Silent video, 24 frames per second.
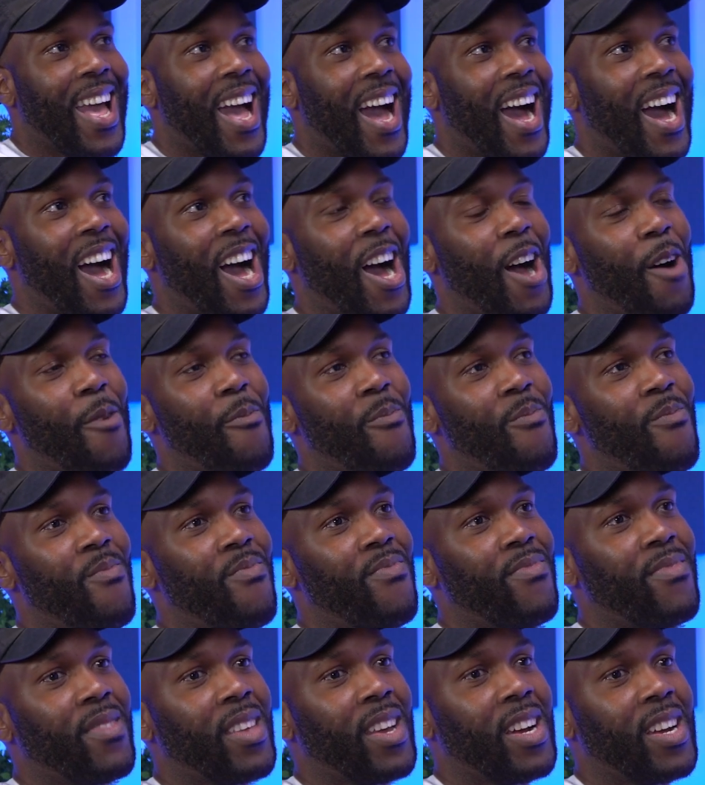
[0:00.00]

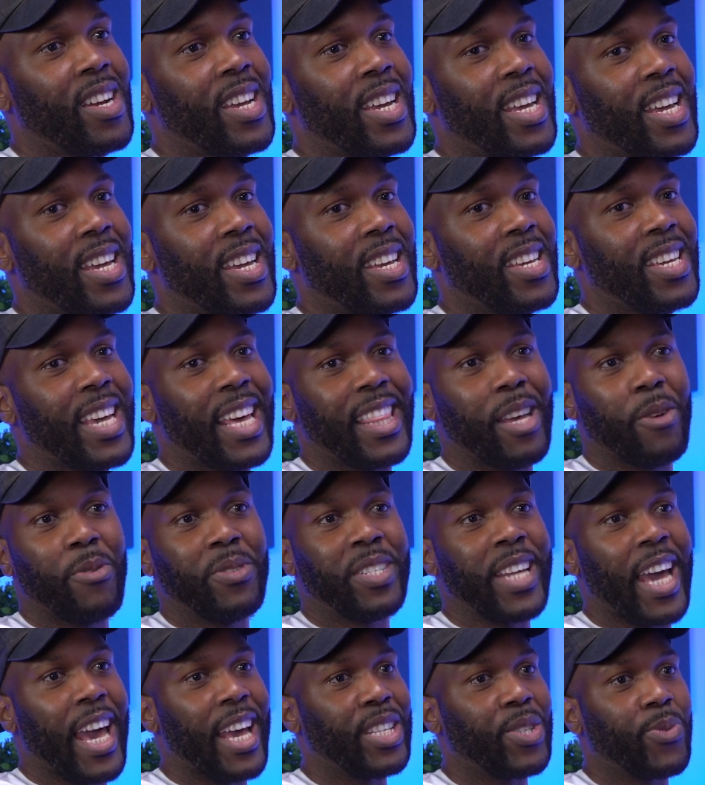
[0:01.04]
There were
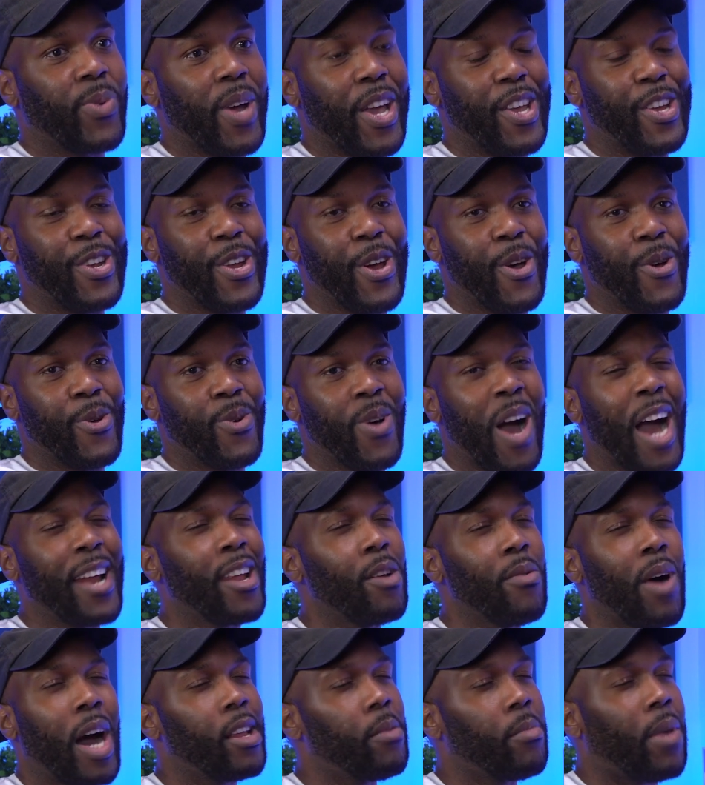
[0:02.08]
days where I
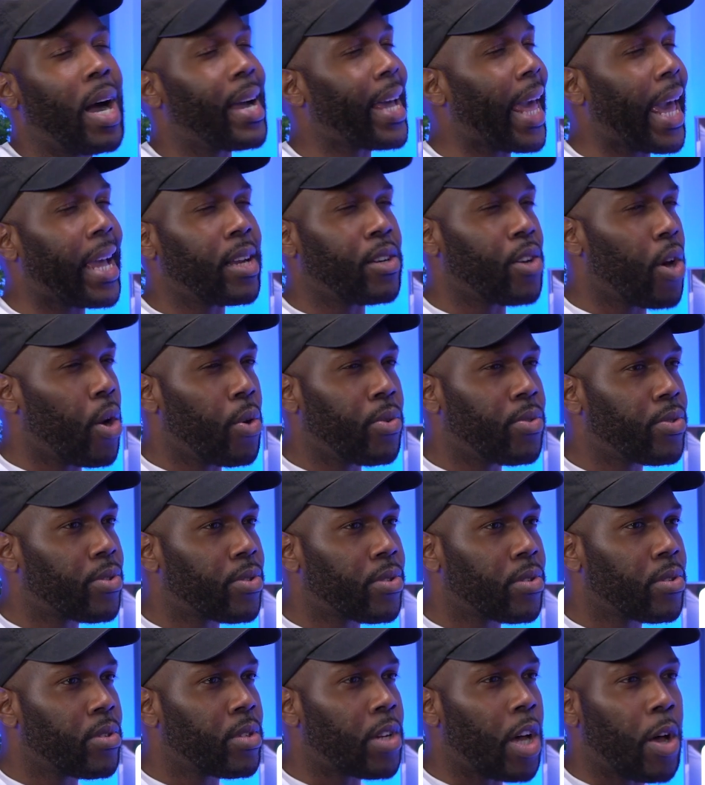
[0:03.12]
don't mind getting
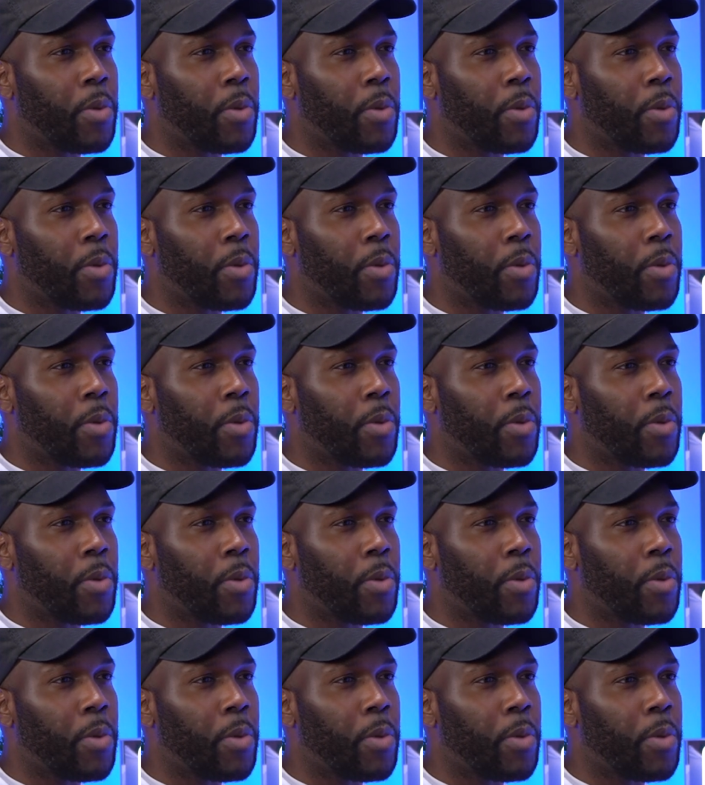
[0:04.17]
no's.